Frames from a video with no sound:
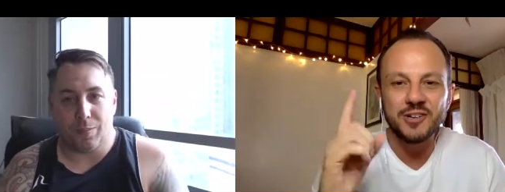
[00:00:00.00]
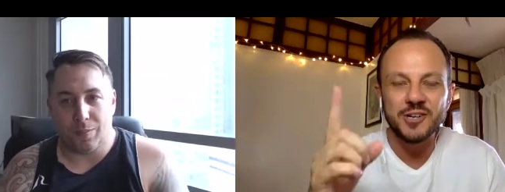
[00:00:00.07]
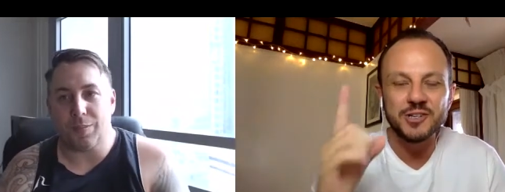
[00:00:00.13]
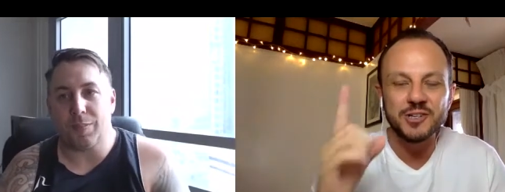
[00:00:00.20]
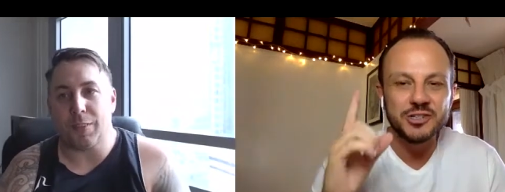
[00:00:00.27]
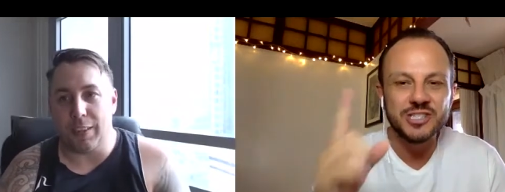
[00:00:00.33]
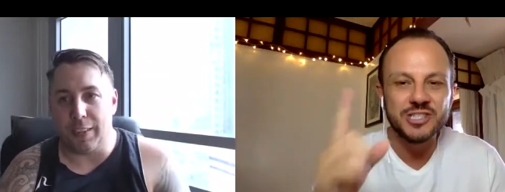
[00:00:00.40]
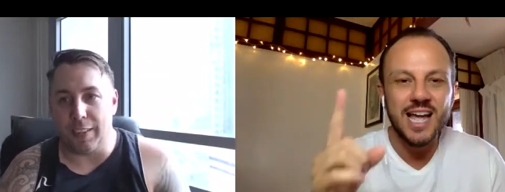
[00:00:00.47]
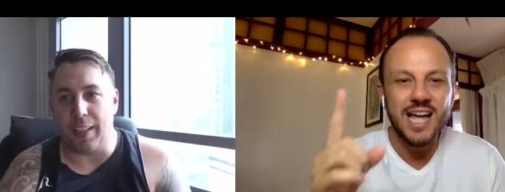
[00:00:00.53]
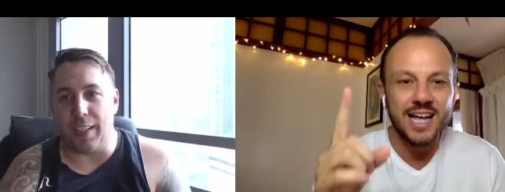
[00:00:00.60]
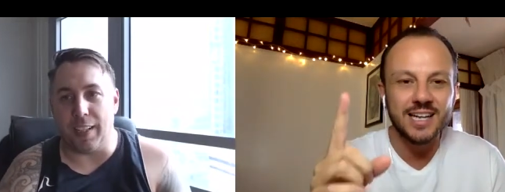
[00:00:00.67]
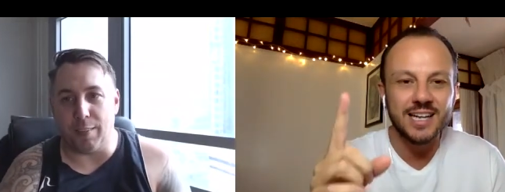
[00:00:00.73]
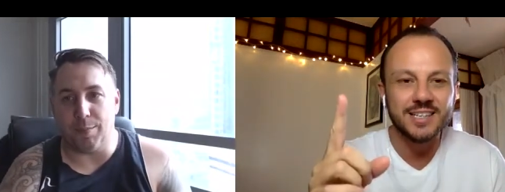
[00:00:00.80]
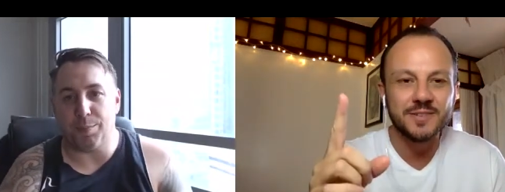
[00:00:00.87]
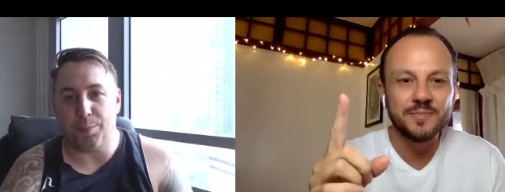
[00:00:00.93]
Speaker 1: to
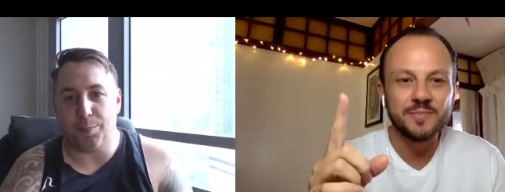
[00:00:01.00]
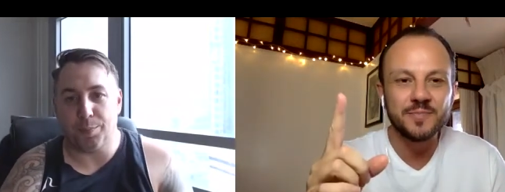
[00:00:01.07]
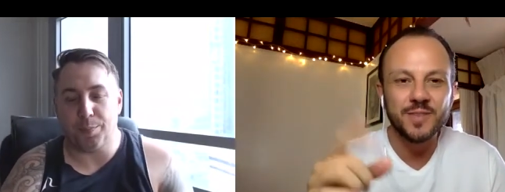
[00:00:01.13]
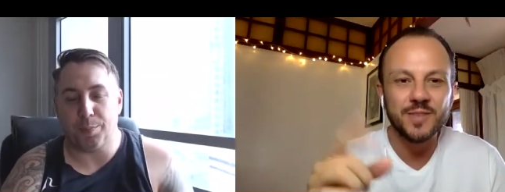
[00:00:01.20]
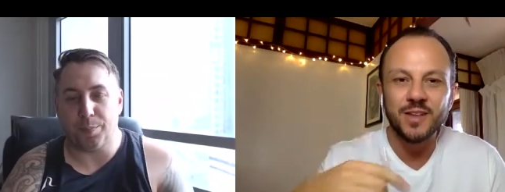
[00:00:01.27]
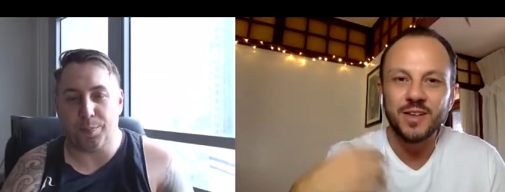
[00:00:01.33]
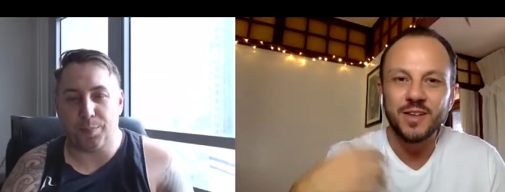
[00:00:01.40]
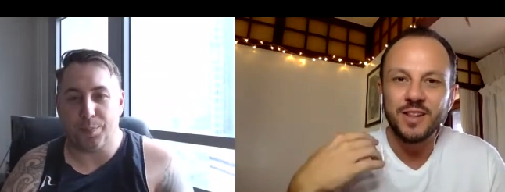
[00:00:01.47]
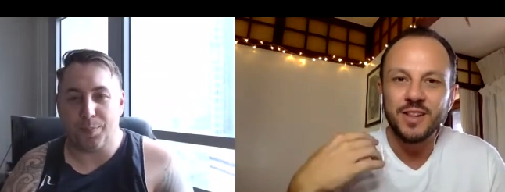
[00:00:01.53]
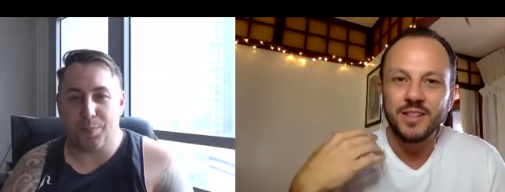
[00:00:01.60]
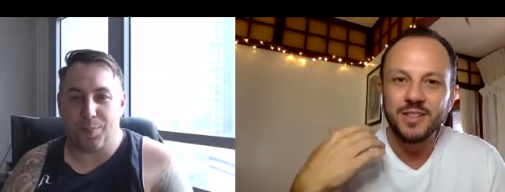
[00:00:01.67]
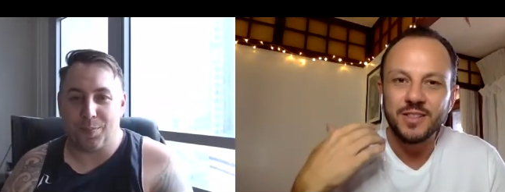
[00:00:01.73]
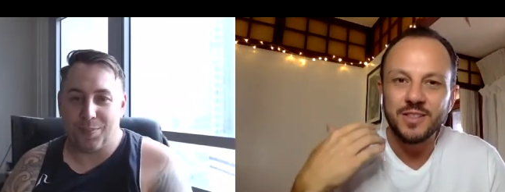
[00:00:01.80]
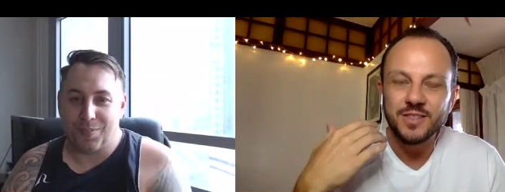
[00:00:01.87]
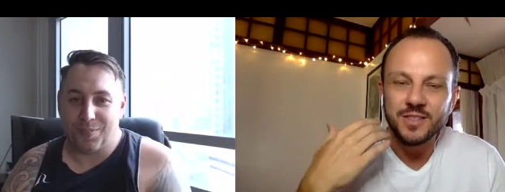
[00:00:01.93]
understand
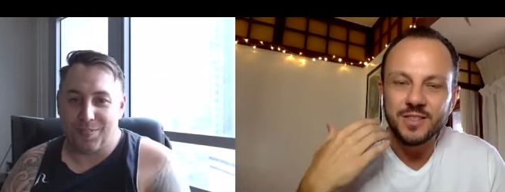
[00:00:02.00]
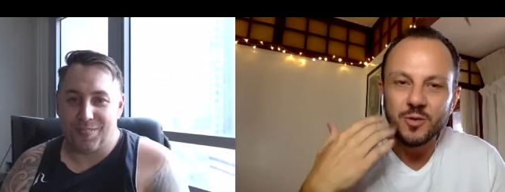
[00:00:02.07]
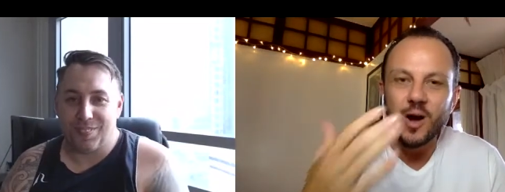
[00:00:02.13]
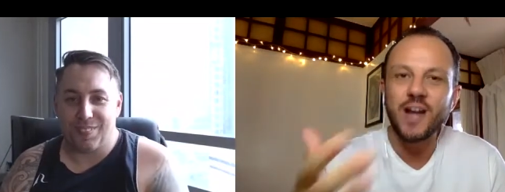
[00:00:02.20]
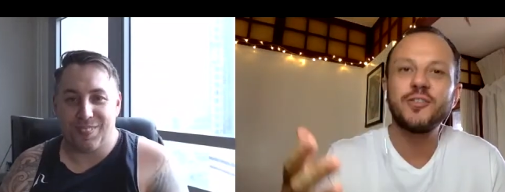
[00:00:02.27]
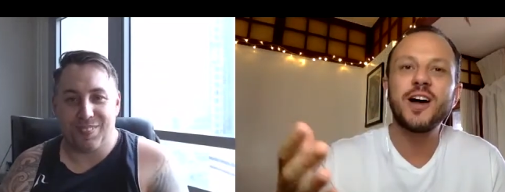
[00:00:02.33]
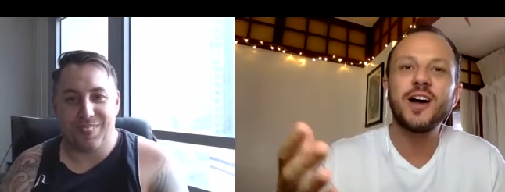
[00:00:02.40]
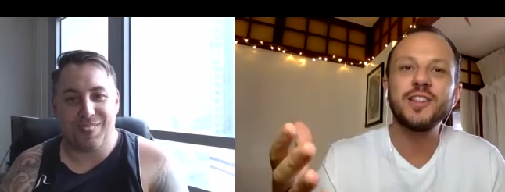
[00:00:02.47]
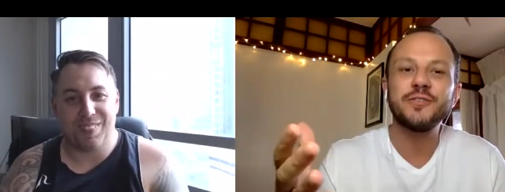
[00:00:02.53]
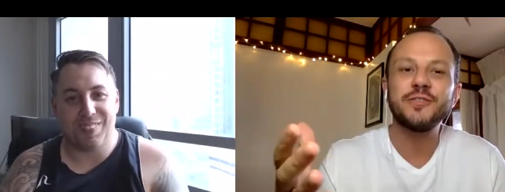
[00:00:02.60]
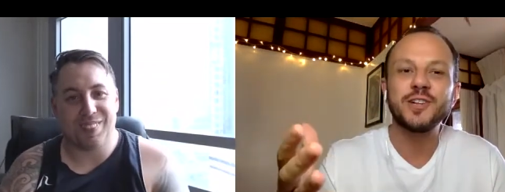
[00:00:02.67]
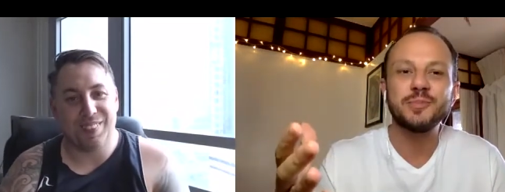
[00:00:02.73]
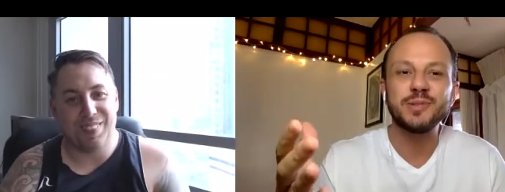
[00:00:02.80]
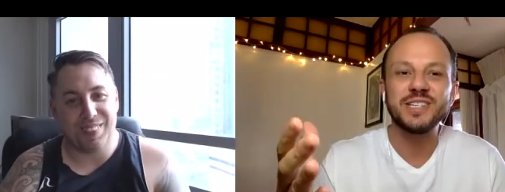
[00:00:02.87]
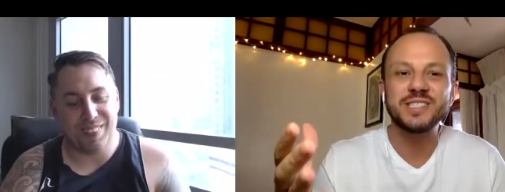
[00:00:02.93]
the Wi-Fi in the
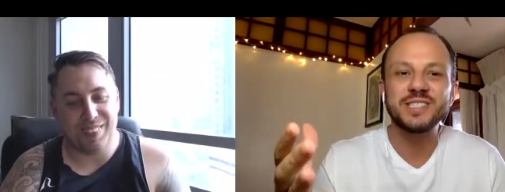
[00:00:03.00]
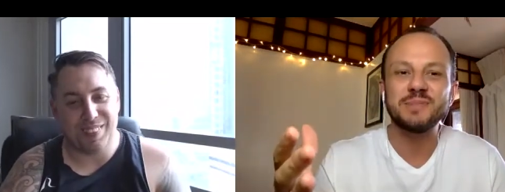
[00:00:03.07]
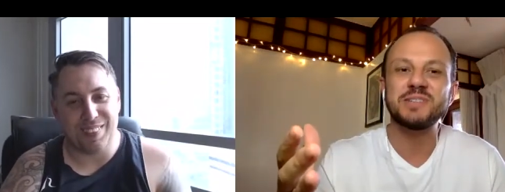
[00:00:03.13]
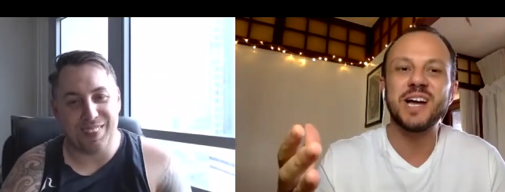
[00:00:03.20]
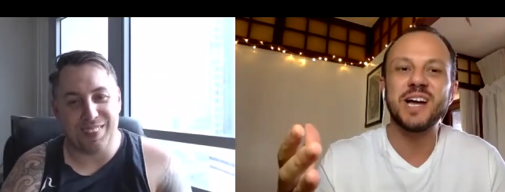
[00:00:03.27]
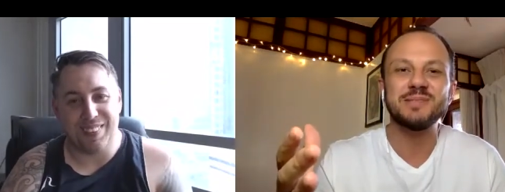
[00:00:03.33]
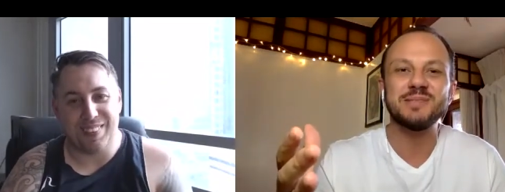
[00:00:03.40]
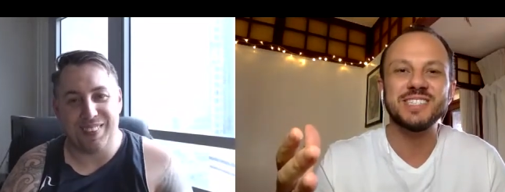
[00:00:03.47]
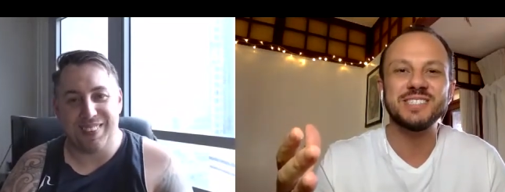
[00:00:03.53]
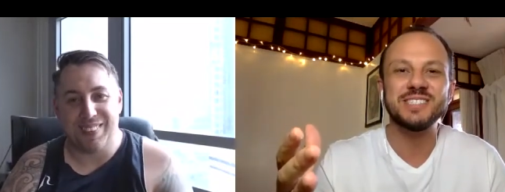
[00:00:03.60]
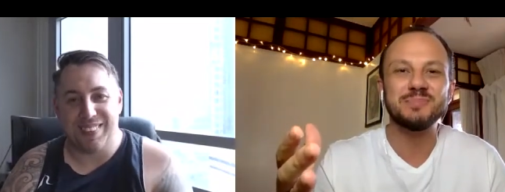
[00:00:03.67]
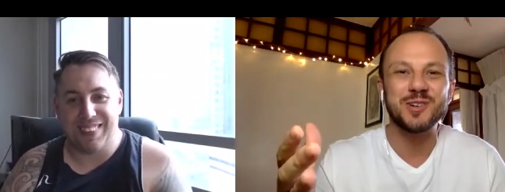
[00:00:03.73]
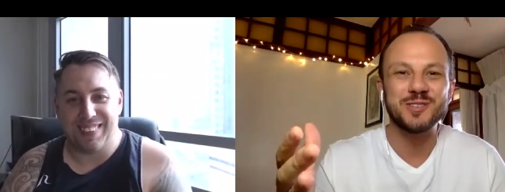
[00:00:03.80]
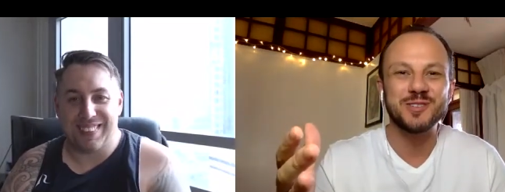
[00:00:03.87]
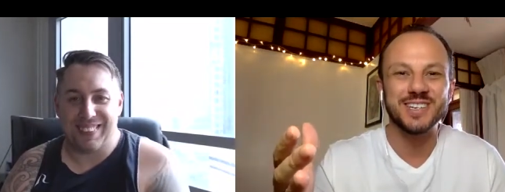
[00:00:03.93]
Philippines sometimes isn't
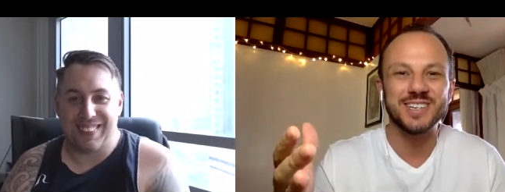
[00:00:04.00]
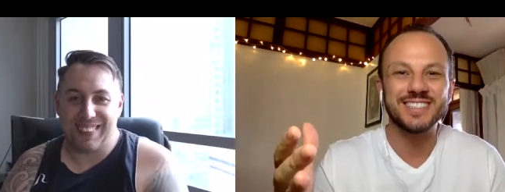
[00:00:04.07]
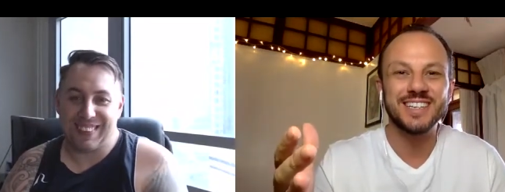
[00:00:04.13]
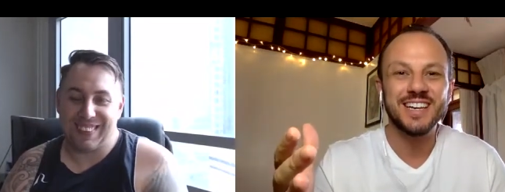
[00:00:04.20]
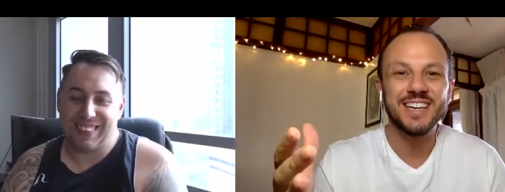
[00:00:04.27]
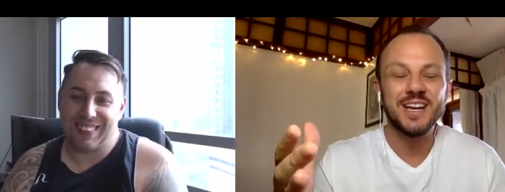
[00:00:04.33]
perfect.